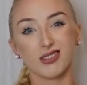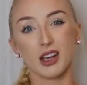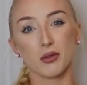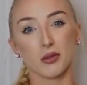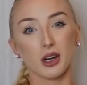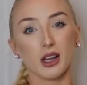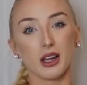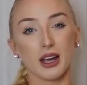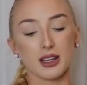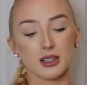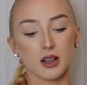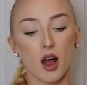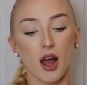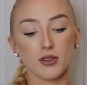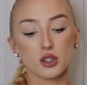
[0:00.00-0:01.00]
It really
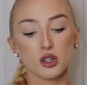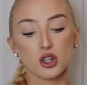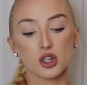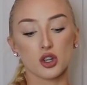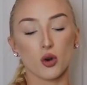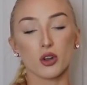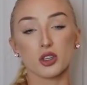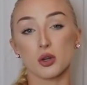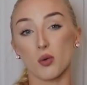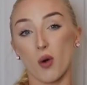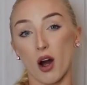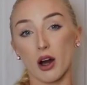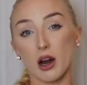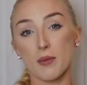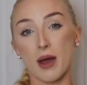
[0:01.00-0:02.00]
is. Life's too short to
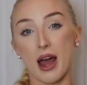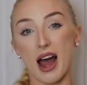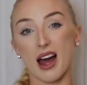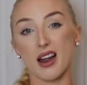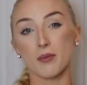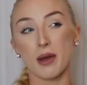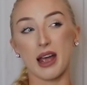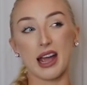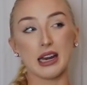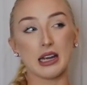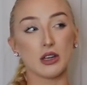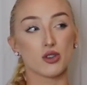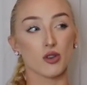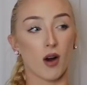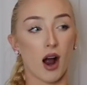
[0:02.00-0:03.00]
worry about
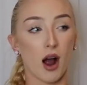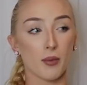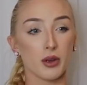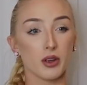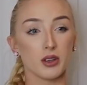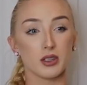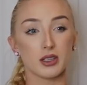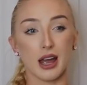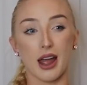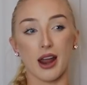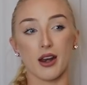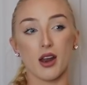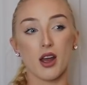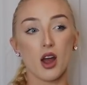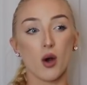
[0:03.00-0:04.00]
petty dramas
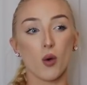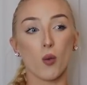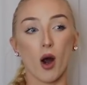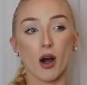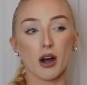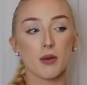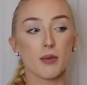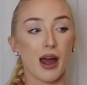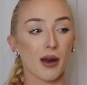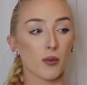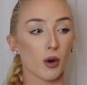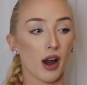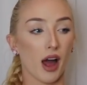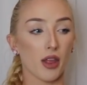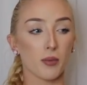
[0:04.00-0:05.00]
and worry
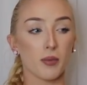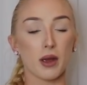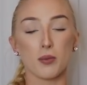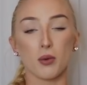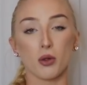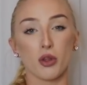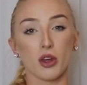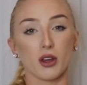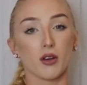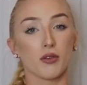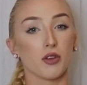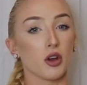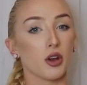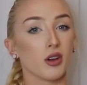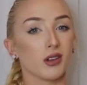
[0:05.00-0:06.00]
about what other people think
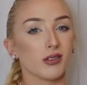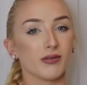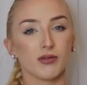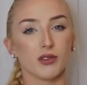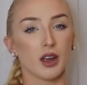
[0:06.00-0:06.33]
of you.